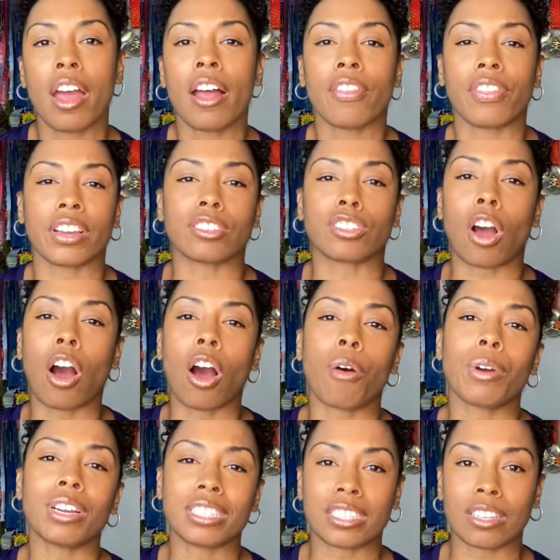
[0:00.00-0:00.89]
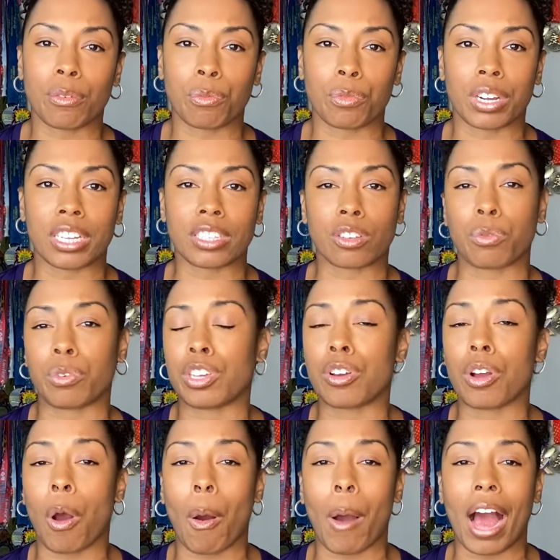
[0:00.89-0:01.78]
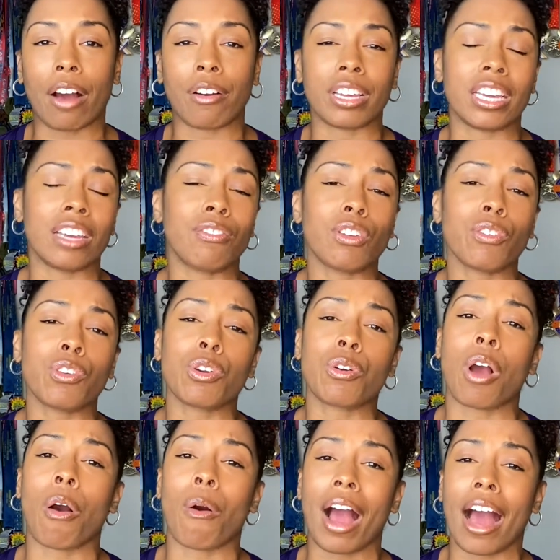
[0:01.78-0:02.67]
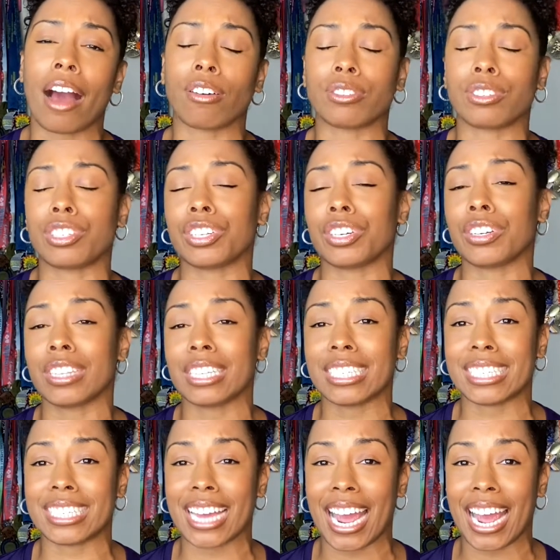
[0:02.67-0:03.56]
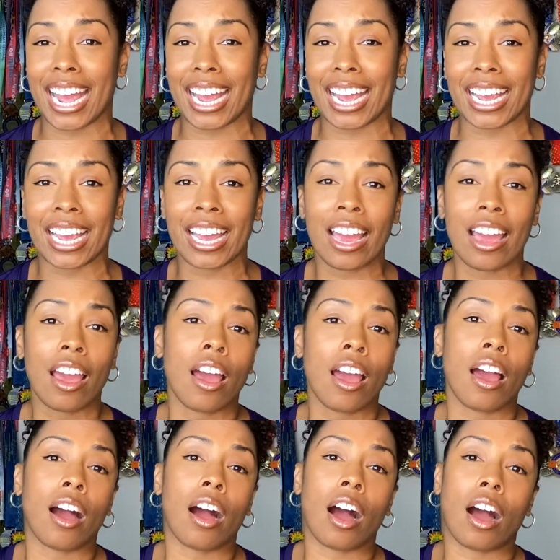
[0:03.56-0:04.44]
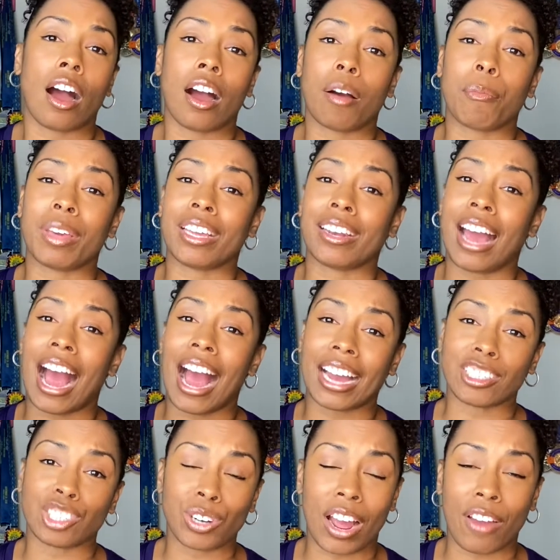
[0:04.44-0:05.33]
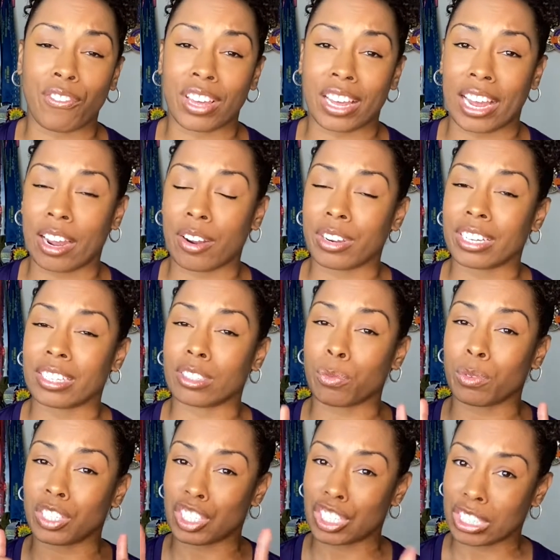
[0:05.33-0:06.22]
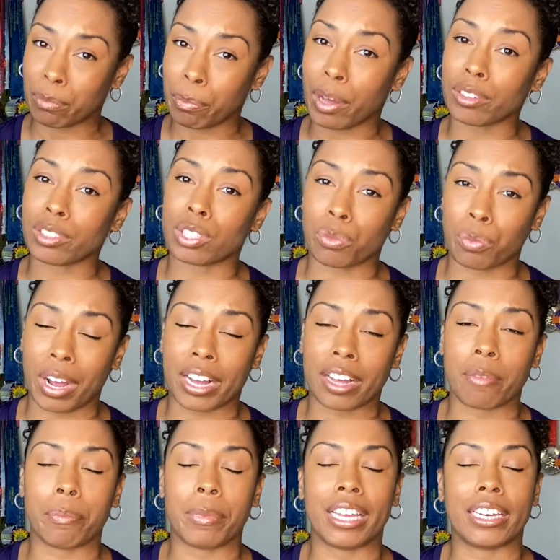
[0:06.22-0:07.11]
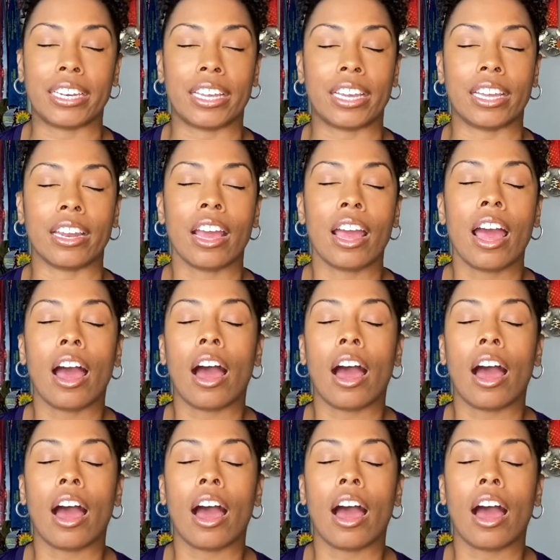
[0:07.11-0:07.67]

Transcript: There's always some risk when you go out, even if you go out during the day in high traffic areas, which is most recommended,